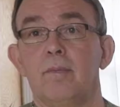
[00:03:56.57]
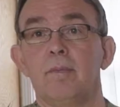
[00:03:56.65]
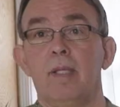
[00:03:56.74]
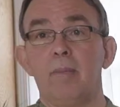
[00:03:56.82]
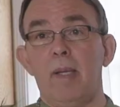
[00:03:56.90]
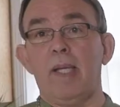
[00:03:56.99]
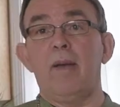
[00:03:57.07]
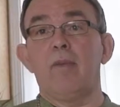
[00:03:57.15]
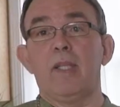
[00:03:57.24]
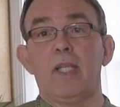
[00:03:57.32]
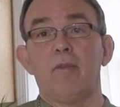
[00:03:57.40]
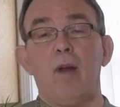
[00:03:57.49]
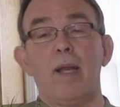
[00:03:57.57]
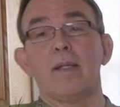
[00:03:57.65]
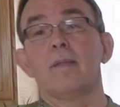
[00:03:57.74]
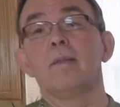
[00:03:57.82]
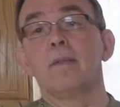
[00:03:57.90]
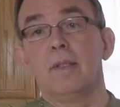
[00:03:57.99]
in making everything right,
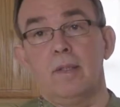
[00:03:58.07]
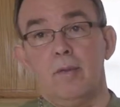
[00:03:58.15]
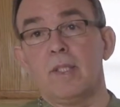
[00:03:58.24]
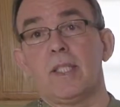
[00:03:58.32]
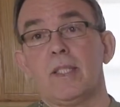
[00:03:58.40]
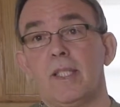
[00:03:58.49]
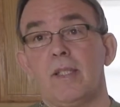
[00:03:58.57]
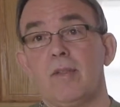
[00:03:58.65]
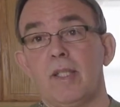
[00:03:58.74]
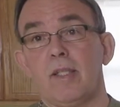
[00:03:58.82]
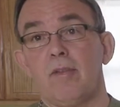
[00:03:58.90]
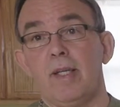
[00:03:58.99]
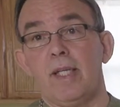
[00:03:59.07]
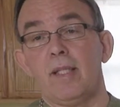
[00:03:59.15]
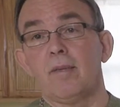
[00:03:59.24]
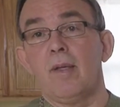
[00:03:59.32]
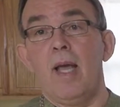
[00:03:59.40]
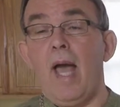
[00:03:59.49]
there is a secret ingredient.
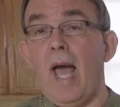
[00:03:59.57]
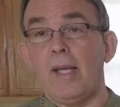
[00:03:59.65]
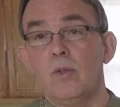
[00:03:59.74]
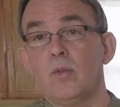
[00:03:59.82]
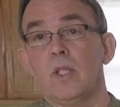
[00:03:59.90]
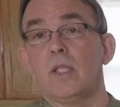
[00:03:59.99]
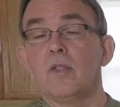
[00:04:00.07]
I use it